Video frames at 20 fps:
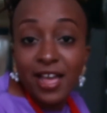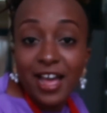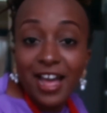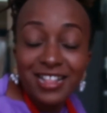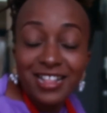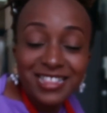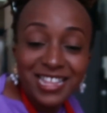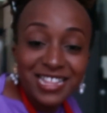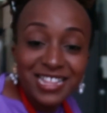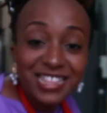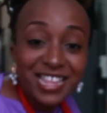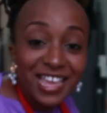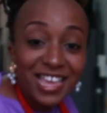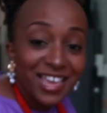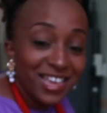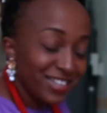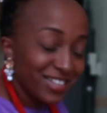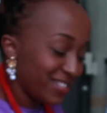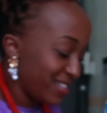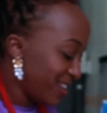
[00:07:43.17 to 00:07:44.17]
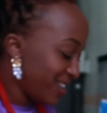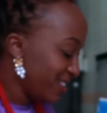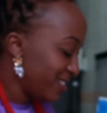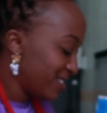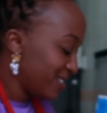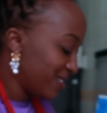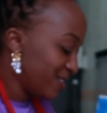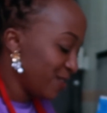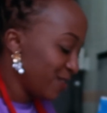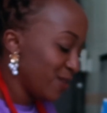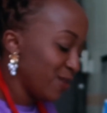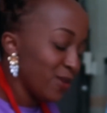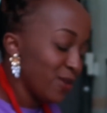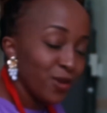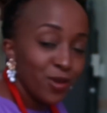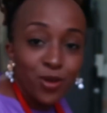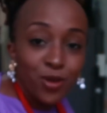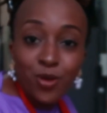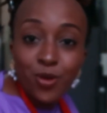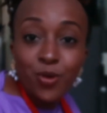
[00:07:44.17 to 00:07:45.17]
and then the excess,
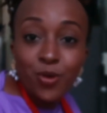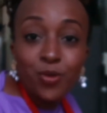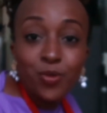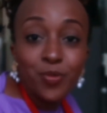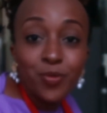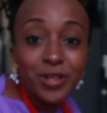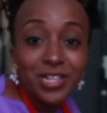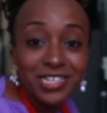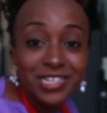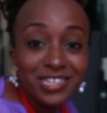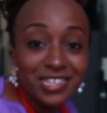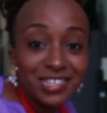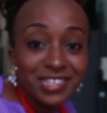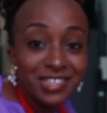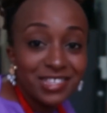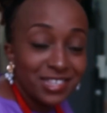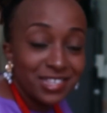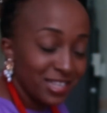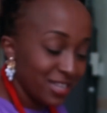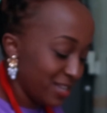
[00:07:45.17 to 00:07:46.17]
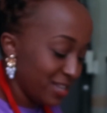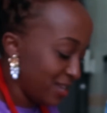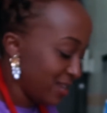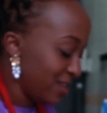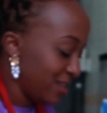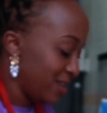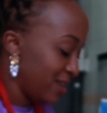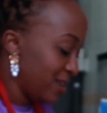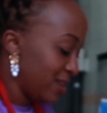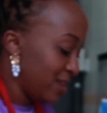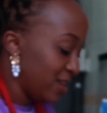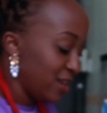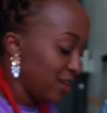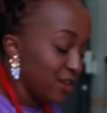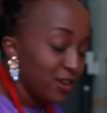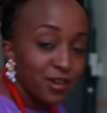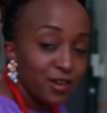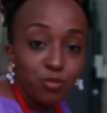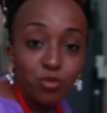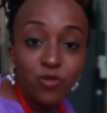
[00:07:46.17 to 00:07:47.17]
we'll just
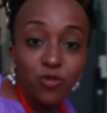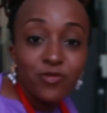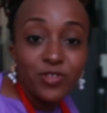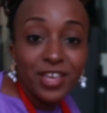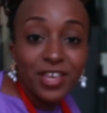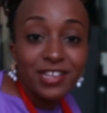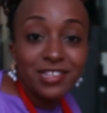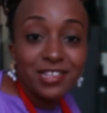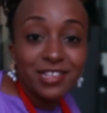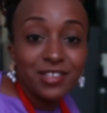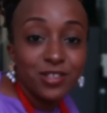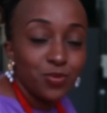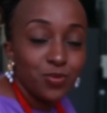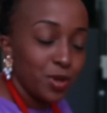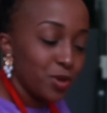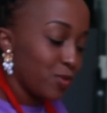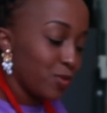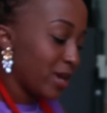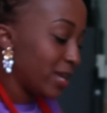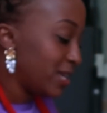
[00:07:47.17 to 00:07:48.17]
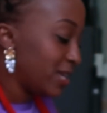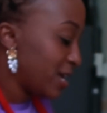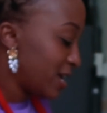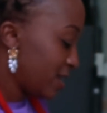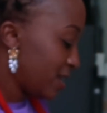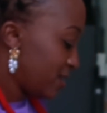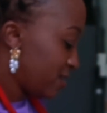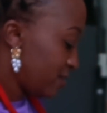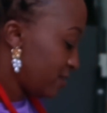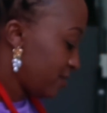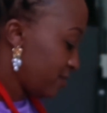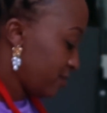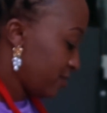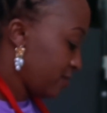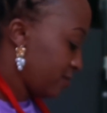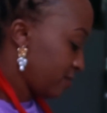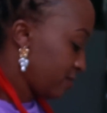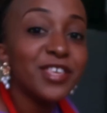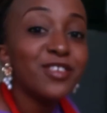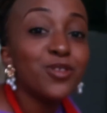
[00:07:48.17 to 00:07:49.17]
remove the excess when we're done.
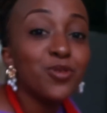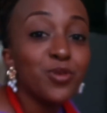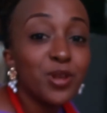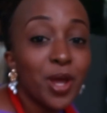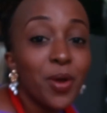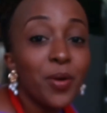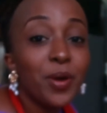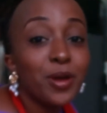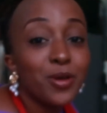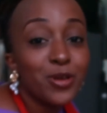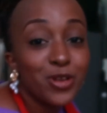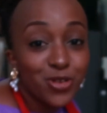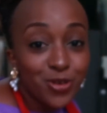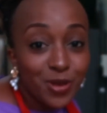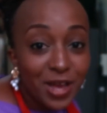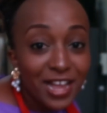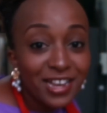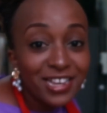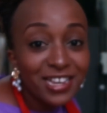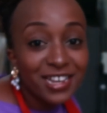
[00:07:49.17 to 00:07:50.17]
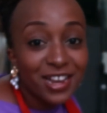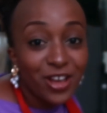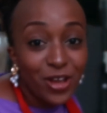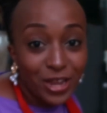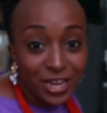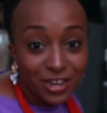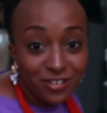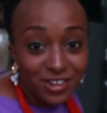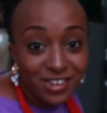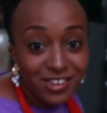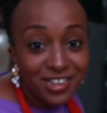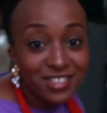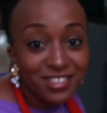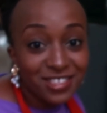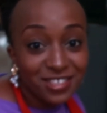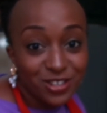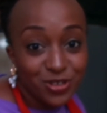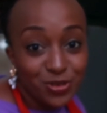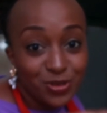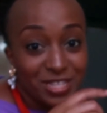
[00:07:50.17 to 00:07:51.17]
So now we're going to add in our
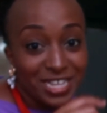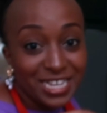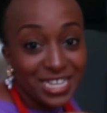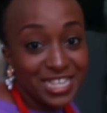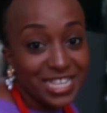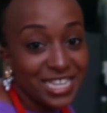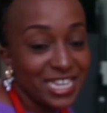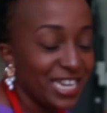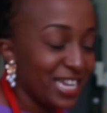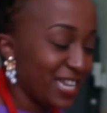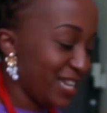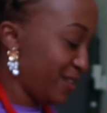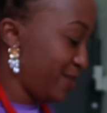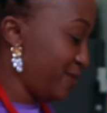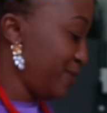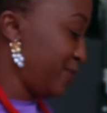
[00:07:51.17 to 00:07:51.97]
ingredients into the tin.